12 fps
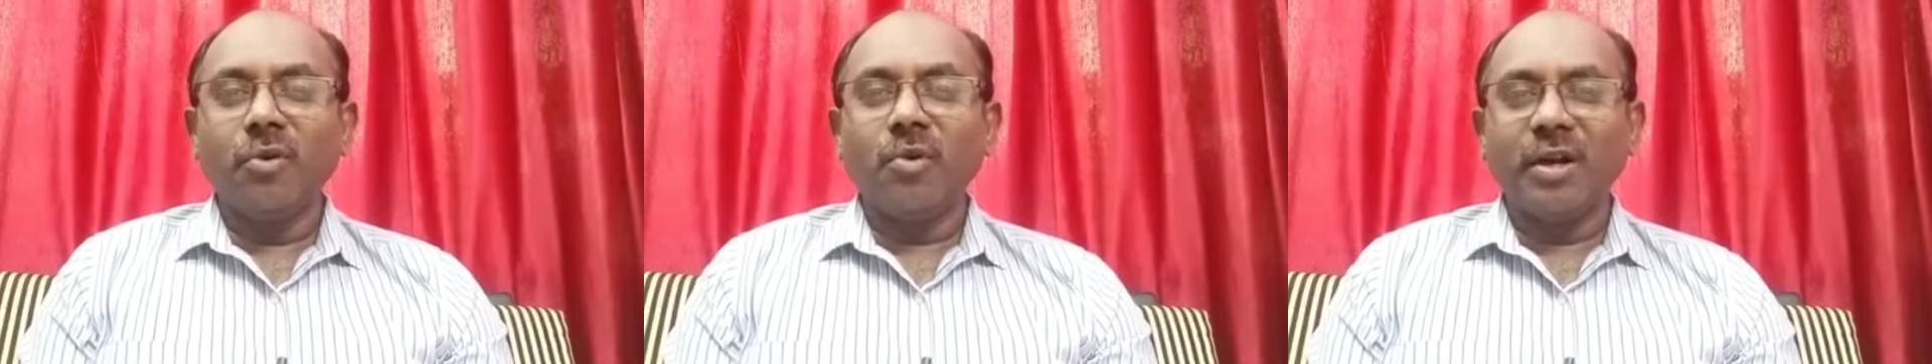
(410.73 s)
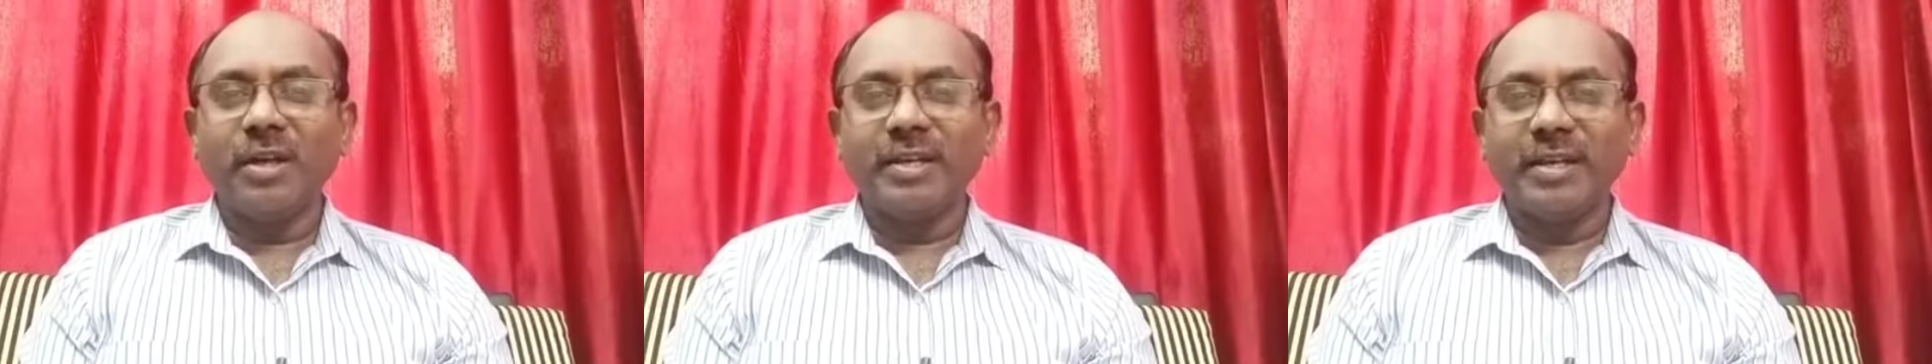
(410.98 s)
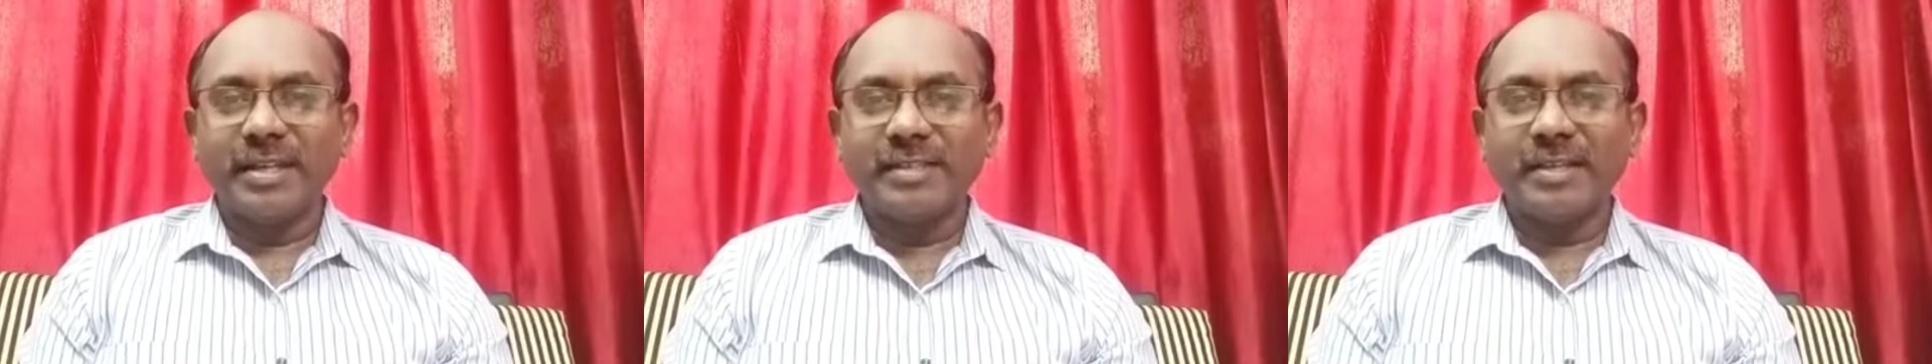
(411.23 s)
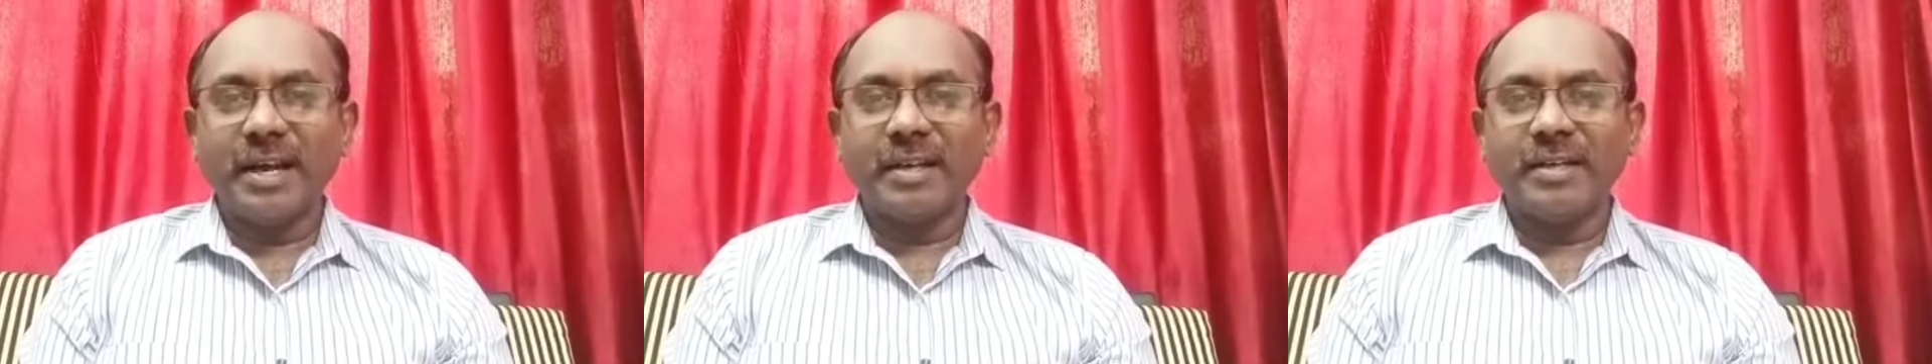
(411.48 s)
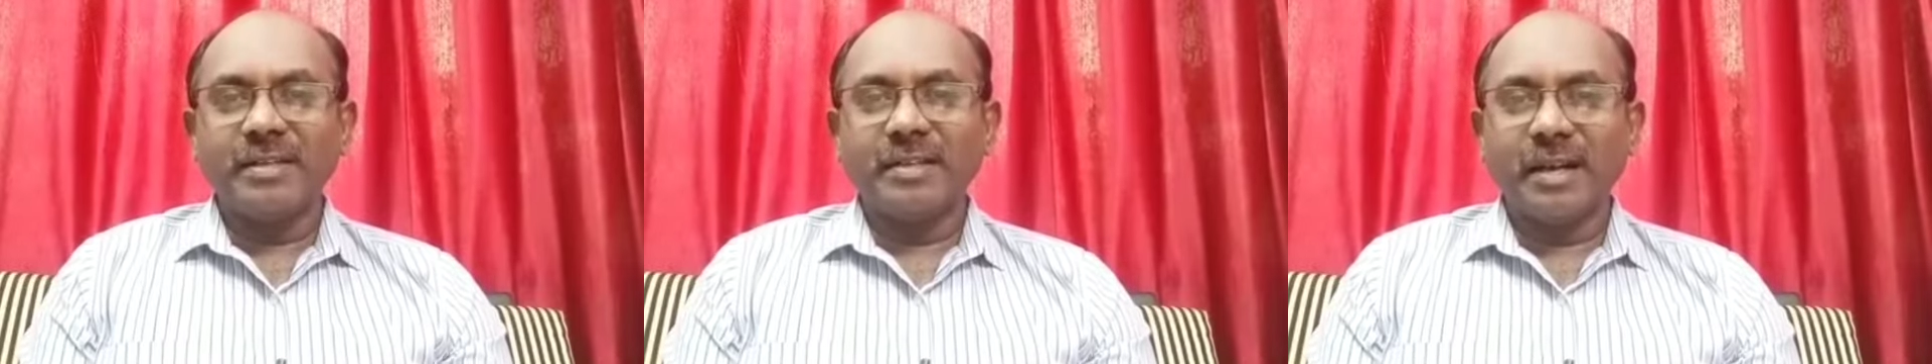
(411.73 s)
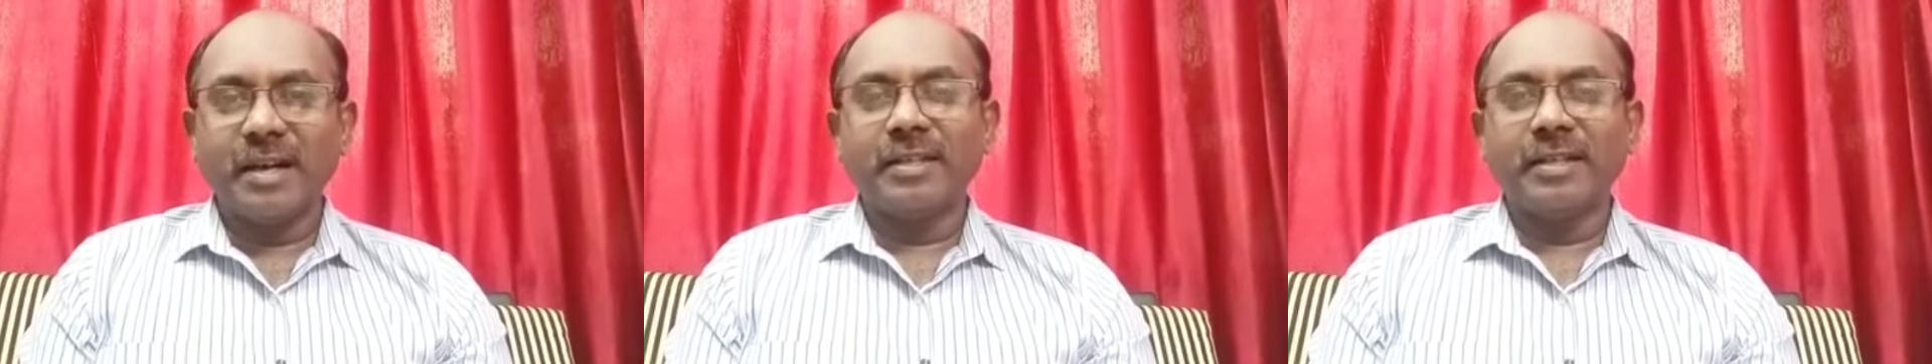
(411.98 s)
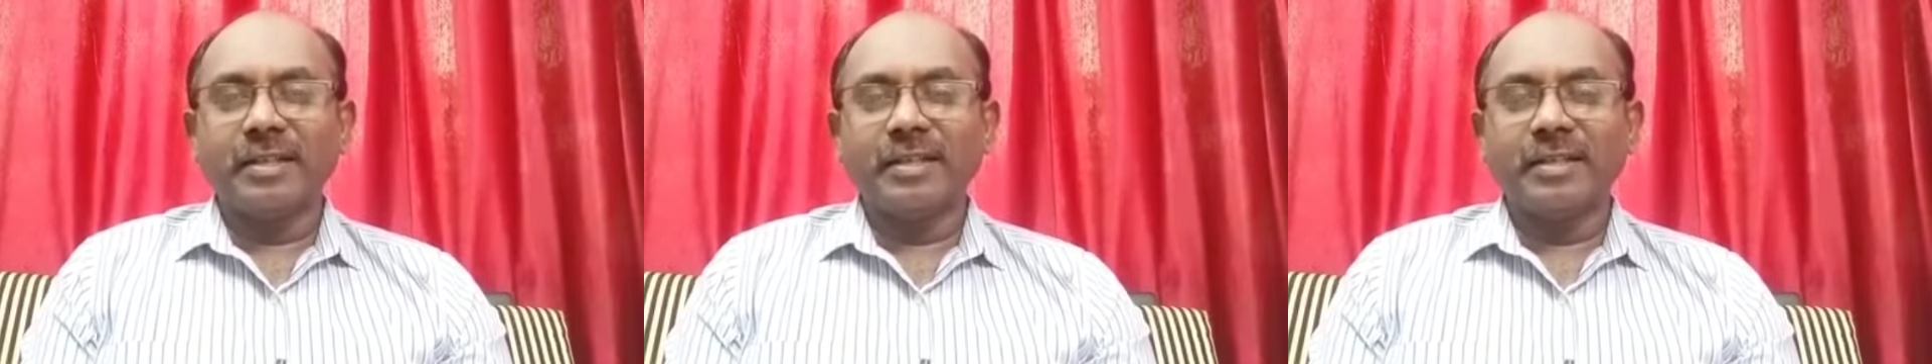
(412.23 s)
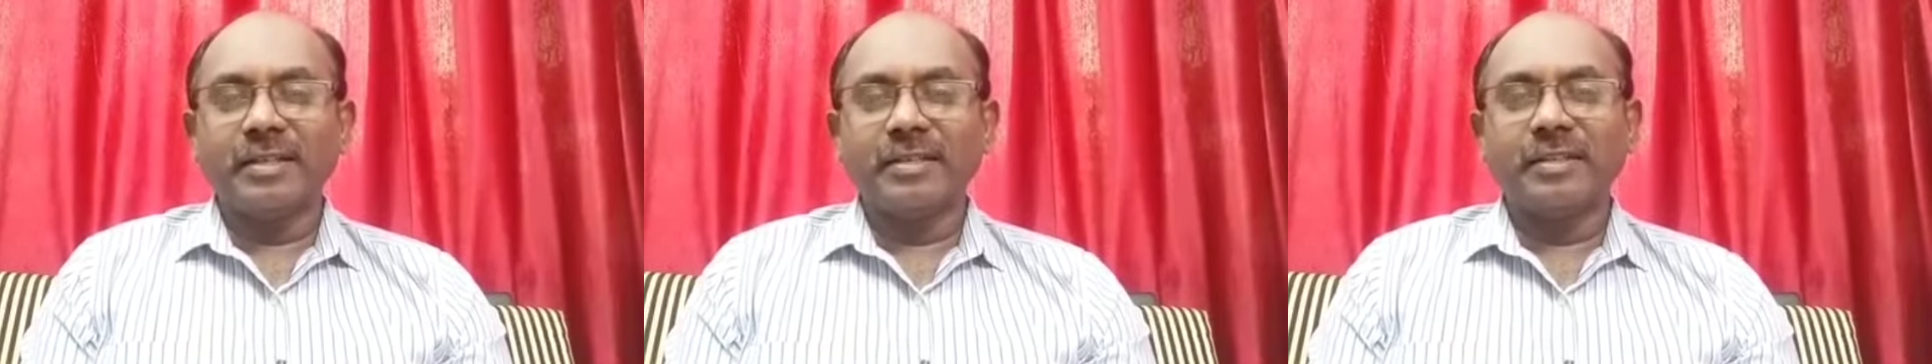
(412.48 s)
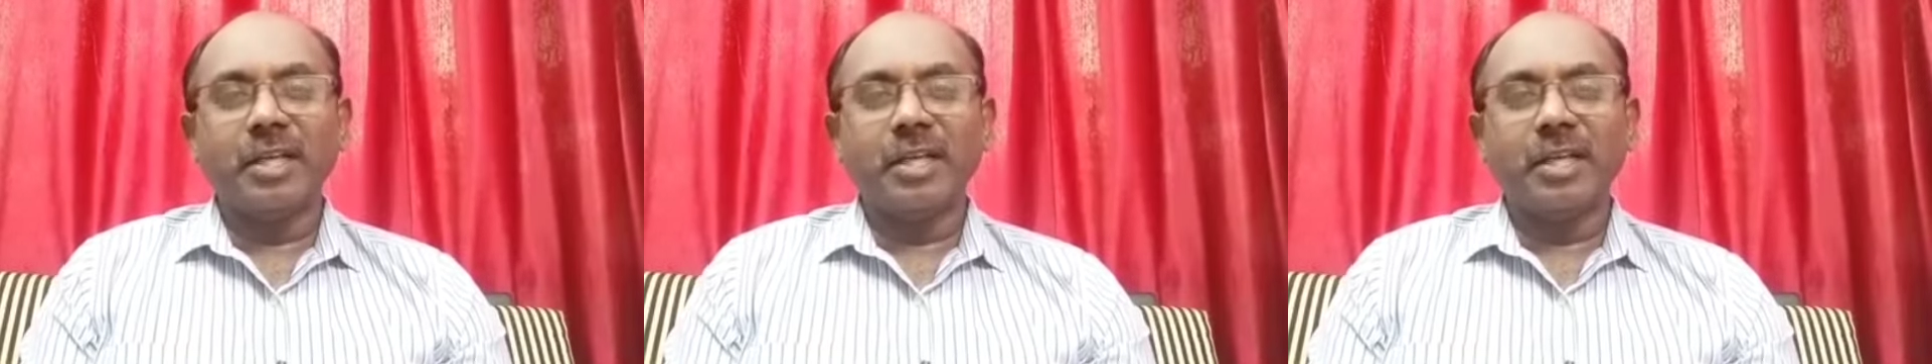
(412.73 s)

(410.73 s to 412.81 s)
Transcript: what exactly is the content,